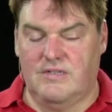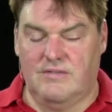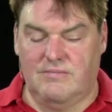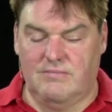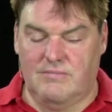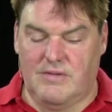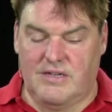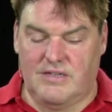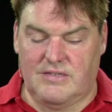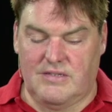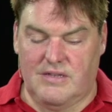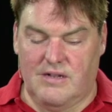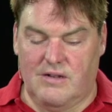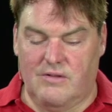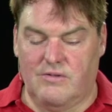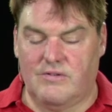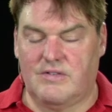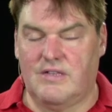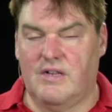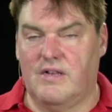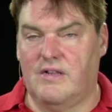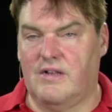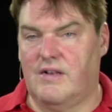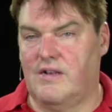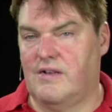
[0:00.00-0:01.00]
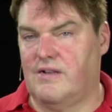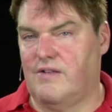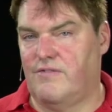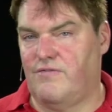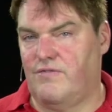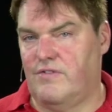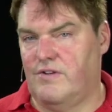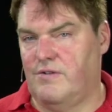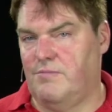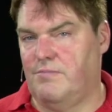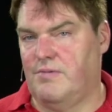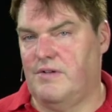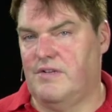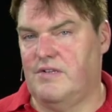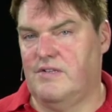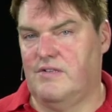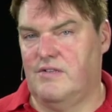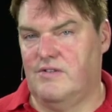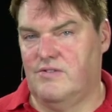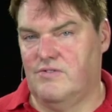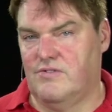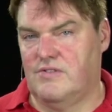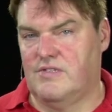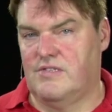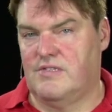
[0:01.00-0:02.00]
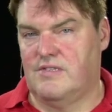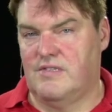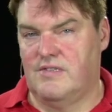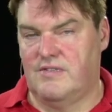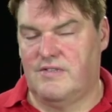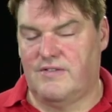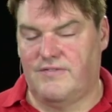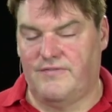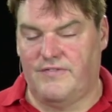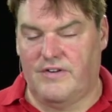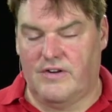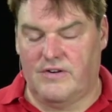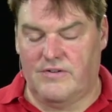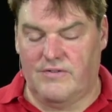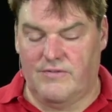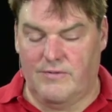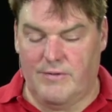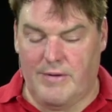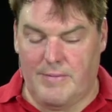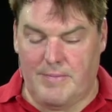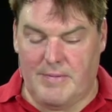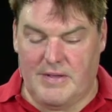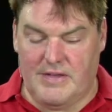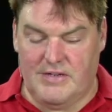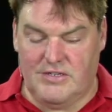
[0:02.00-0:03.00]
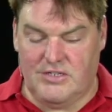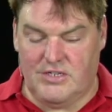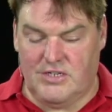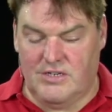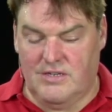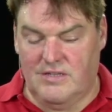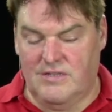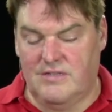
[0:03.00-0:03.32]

It makes it look a little different, but it uses the Safari web engine,